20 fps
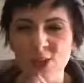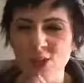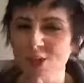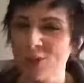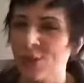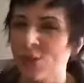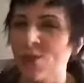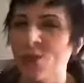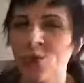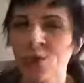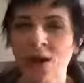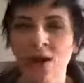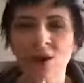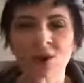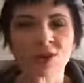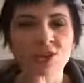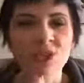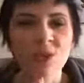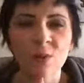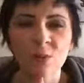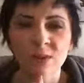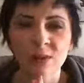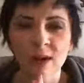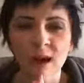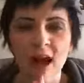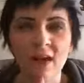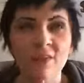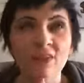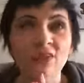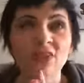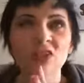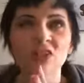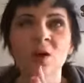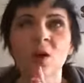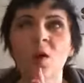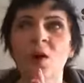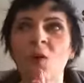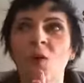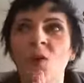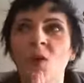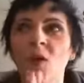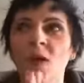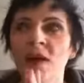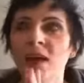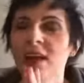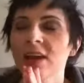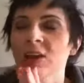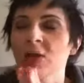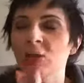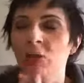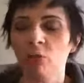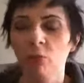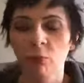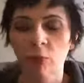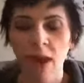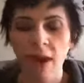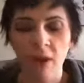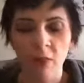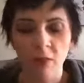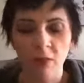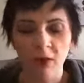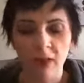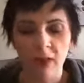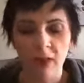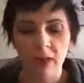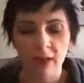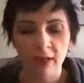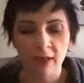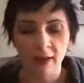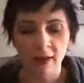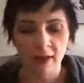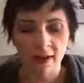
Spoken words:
so aware, so alive, so incredibly